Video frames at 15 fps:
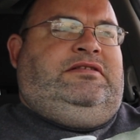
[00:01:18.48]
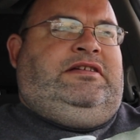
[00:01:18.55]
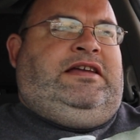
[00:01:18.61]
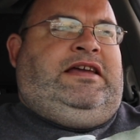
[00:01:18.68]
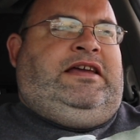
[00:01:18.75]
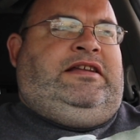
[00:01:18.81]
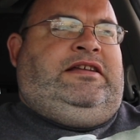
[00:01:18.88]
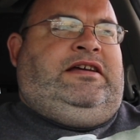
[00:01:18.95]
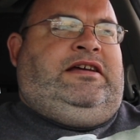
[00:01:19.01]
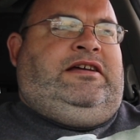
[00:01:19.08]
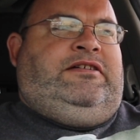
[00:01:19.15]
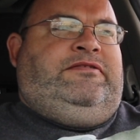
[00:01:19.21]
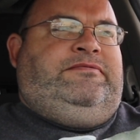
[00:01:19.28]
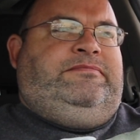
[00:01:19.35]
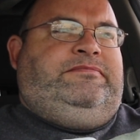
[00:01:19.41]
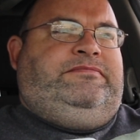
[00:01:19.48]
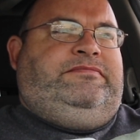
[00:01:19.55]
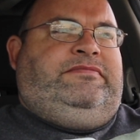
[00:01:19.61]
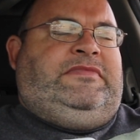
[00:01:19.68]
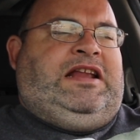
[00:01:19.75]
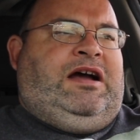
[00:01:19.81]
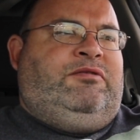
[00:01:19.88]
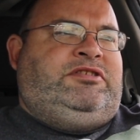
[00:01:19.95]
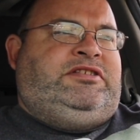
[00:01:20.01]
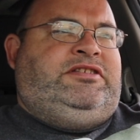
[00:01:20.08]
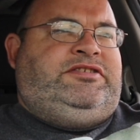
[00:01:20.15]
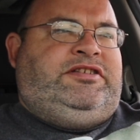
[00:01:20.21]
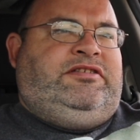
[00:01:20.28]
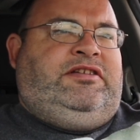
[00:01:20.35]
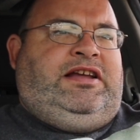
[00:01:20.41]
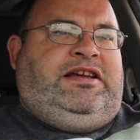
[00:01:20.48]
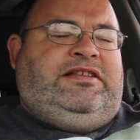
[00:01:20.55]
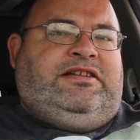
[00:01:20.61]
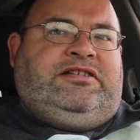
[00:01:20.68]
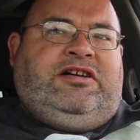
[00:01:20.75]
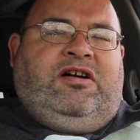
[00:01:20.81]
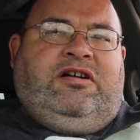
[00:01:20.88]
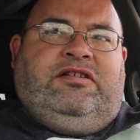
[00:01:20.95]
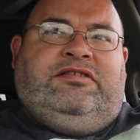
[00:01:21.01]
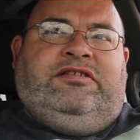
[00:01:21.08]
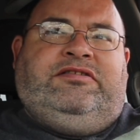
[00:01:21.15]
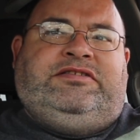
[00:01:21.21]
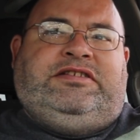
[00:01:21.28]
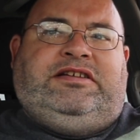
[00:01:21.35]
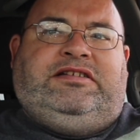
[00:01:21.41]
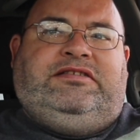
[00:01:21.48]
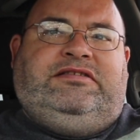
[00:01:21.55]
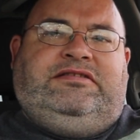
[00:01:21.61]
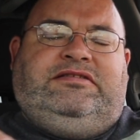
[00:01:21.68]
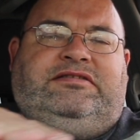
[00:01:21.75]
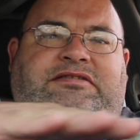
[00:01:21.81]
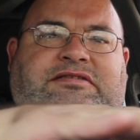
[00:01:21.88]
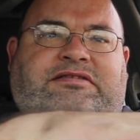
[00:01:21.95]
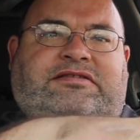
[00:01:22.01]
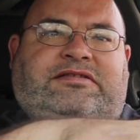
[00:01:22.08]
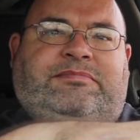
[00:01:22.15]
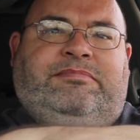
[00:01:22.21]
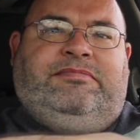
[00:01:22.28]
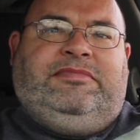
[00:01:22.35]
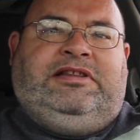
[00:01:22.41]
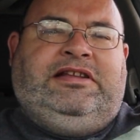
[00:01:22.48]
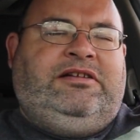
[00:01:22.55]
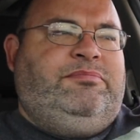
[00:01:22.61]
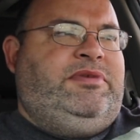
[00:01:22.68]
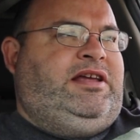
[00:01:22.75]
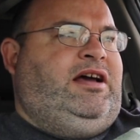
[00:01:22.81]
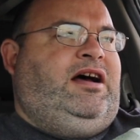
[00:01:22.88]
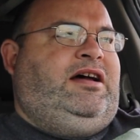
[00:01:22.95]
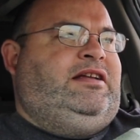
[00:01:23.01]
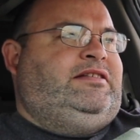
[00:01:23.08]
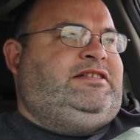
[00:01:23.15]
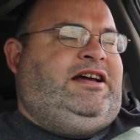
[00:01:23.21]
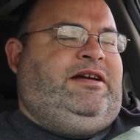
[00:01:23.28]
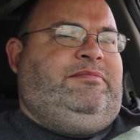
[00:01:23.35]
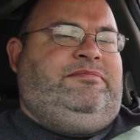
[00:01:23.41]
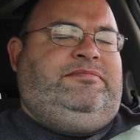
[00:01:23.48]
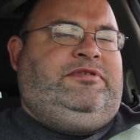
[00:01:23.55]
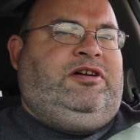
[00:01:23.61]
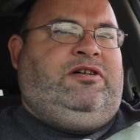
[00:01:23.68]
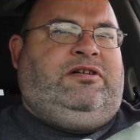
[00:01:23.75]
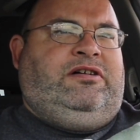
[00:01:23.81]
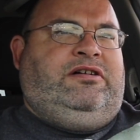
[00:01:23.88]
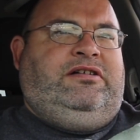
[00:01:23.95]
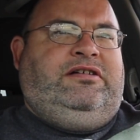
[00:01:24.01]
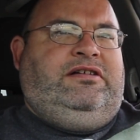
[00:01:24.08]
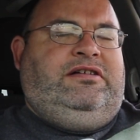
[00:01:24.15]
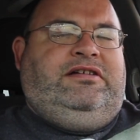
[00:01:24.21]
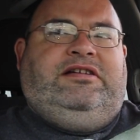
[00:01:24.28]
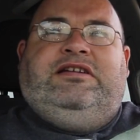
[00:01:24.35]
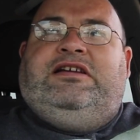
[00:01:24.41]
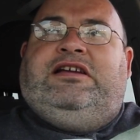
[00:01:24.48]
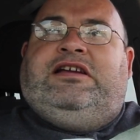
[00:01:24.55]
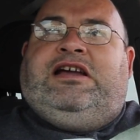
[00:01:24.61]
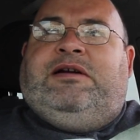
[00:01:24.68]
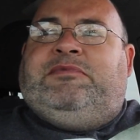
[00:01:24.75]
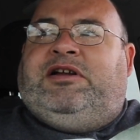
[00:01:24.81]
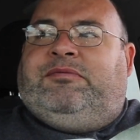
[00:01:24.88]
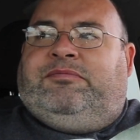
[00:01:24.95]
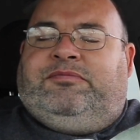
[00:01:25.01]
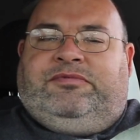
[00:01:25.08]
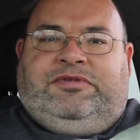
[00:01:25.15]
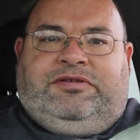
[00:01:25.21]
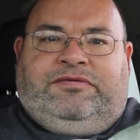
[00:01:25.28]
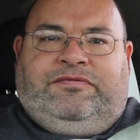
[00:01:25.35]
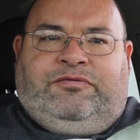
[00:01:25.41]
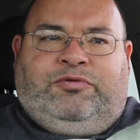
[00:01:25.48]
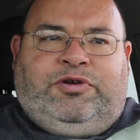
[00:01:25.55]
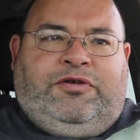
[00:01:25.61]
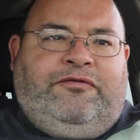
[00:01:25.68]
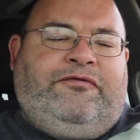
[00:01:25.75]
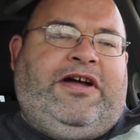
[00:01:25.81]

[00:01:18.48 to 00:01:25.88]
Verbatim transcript: And uh, I was in the center lane. The car, there's a little Miata-type car coming up real